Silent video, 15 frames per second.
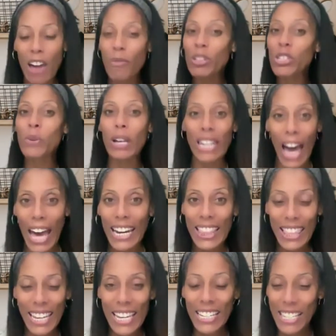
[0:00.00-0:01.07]
We do a lot of
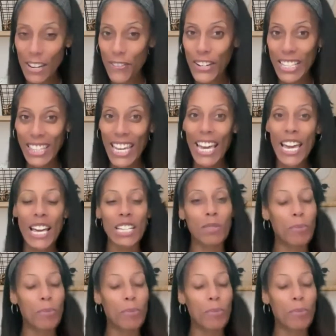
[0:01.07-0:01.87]
different things,